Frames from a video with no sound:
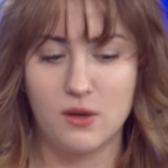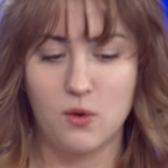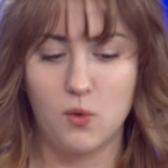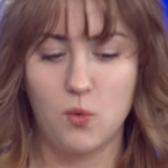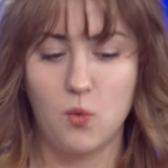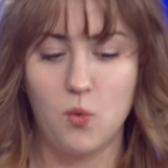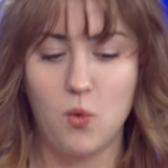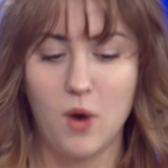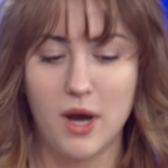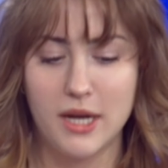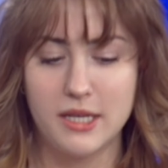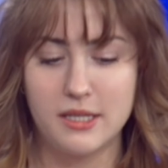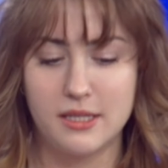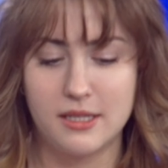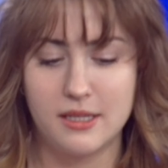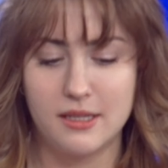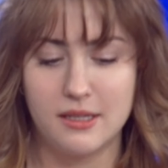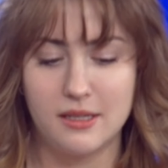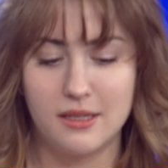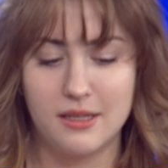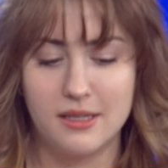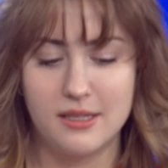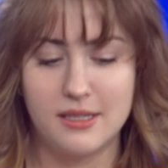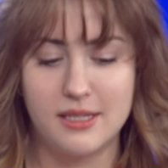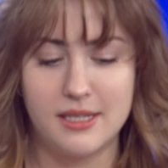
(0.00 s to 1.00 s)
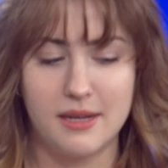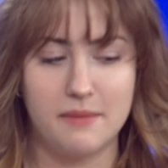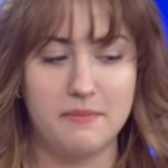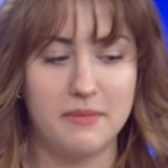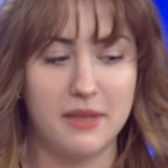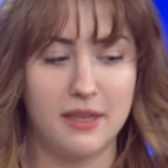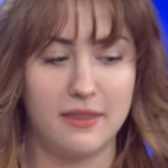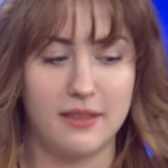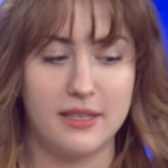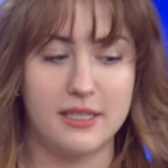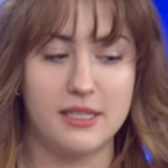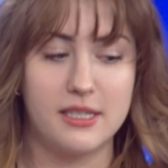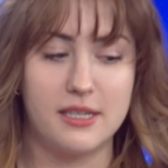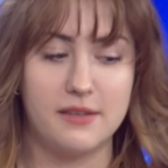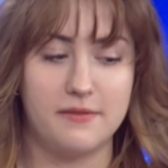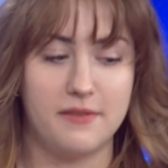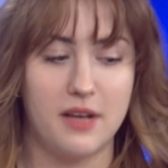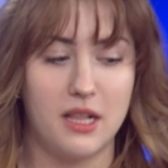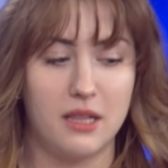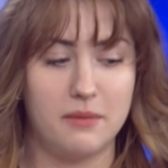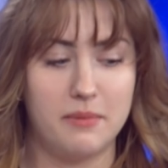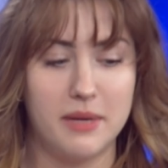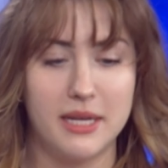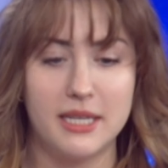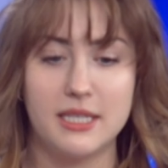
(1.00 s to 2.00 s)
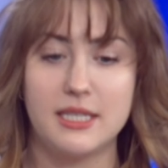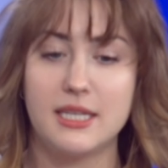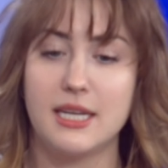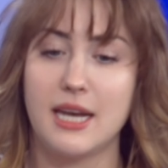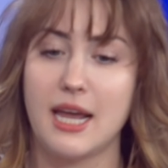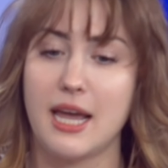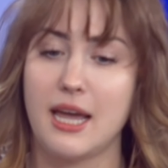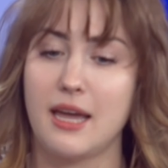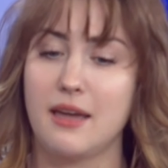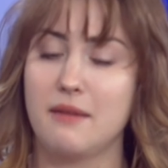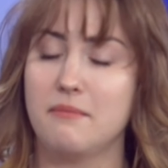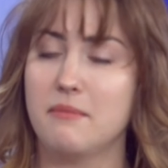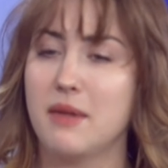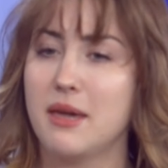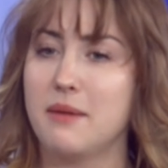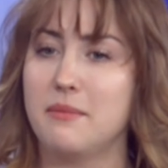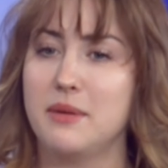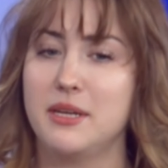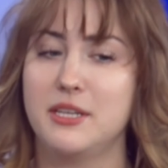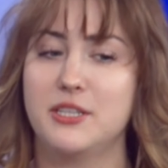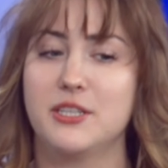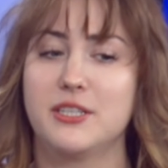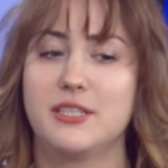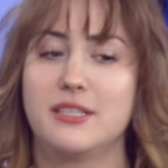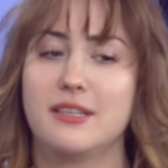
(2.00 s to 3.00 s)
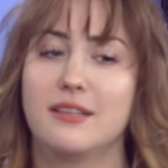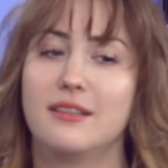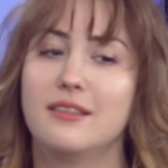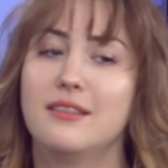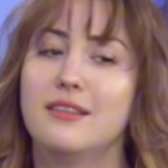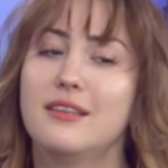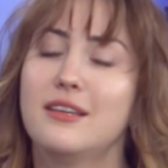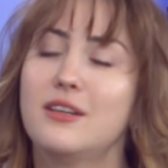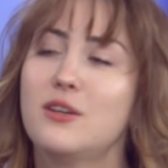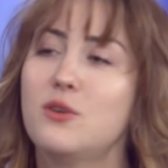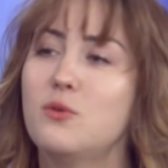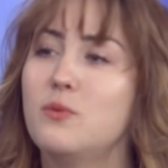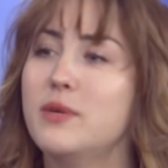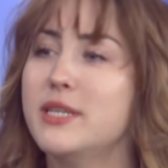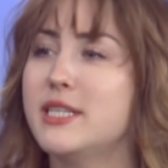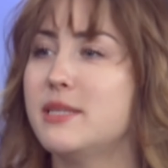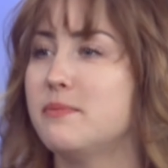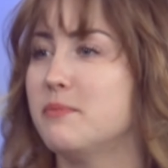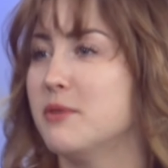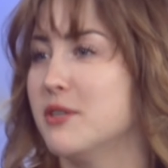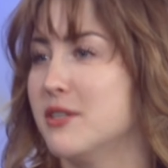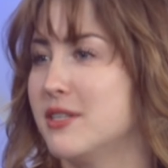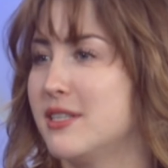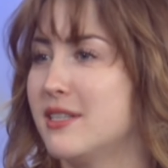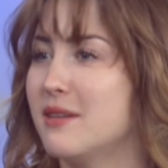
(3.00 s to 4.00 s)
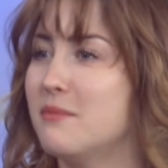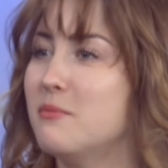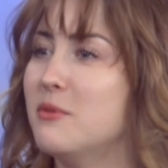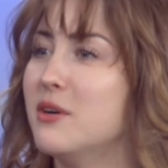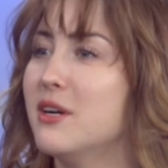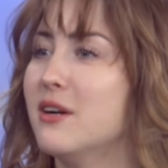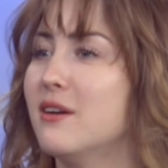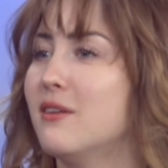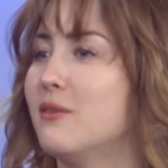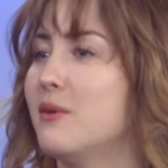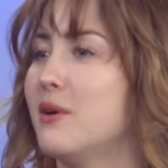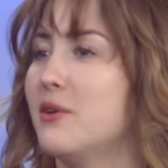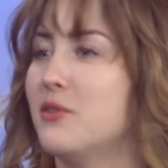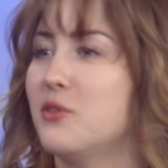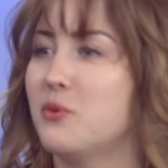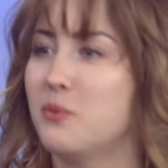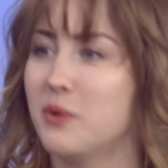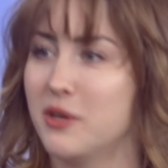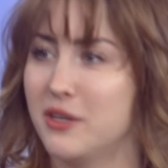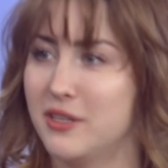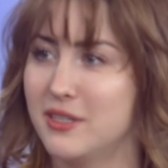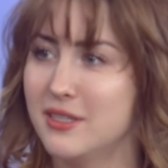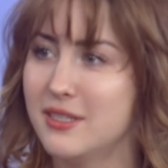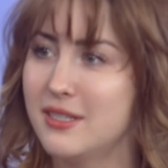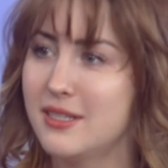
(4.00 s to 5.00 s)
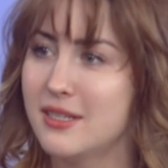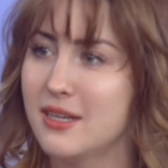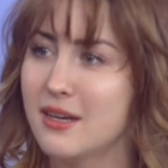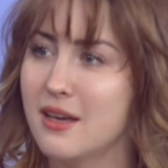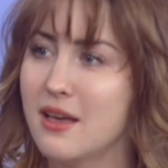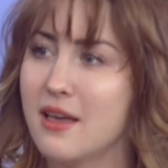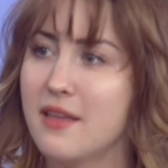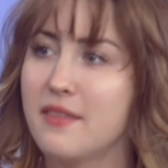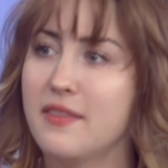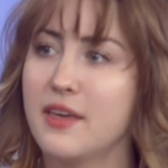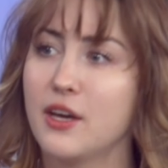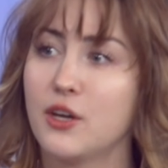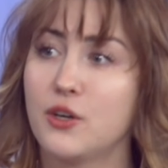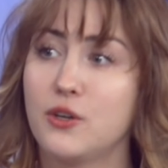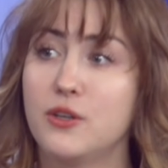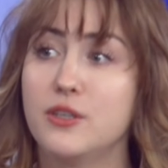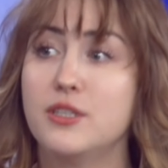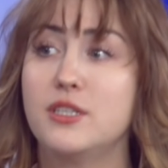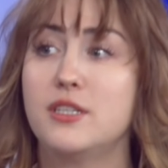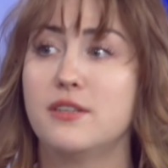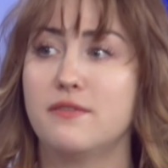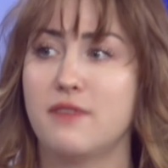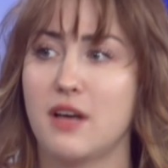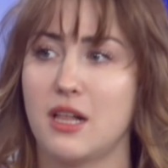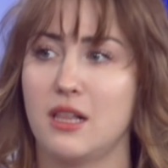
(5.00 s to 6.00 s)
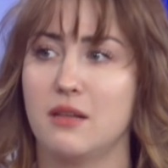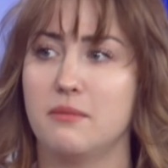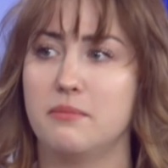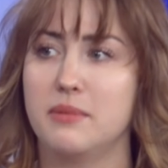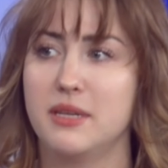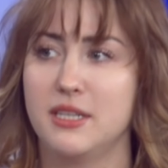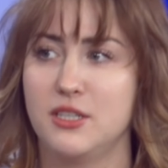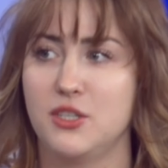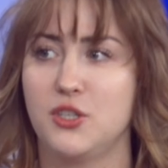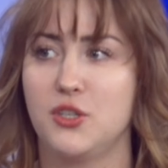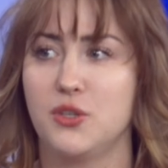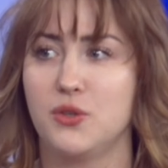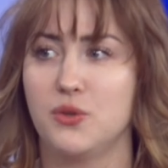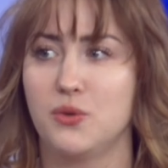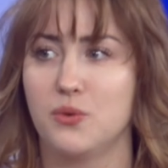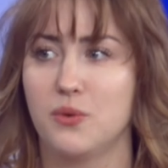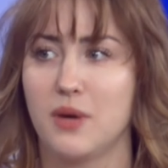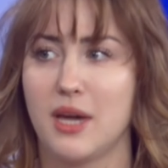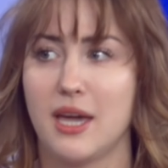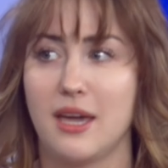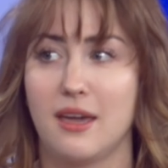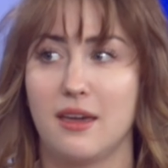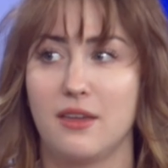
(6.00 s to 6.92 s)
what is something that's developing today, maybe just a little whisper somewhere around the world that could develop into a